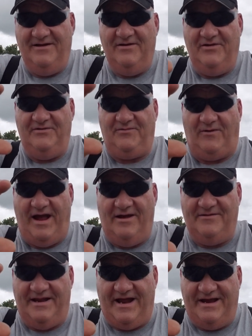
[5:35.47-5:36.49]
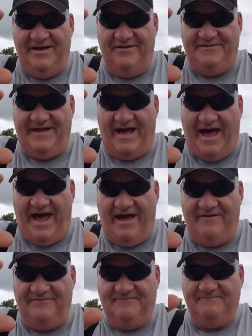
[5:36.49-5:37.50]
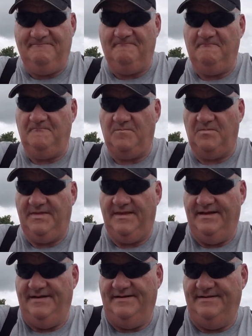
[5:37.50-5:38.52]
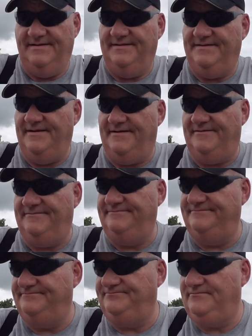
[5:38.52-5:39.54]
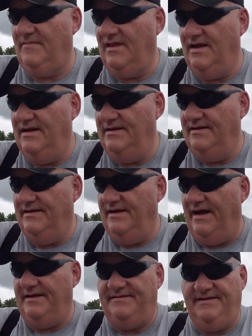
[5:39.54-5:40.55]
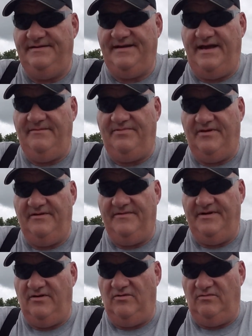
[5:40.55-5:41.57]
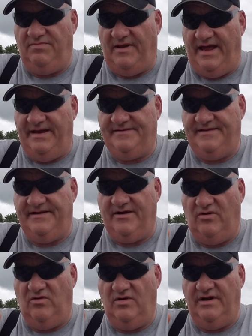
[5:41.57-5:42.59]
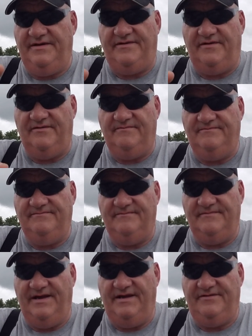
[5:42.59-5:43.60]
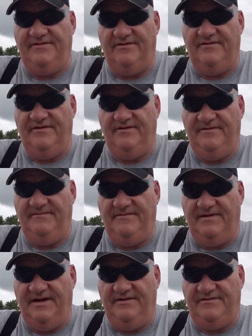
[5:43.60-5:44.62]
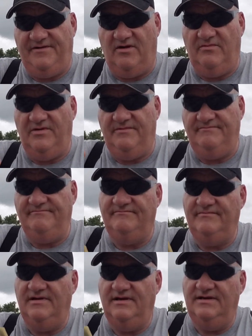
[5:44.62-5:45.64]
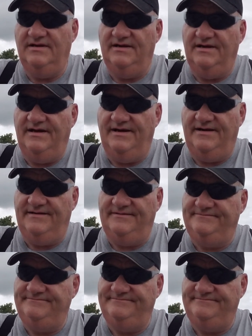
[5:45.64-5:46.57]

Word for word: this round that I used to have. So that's an example of the old plastic core Eastern, Eastern, East German uh,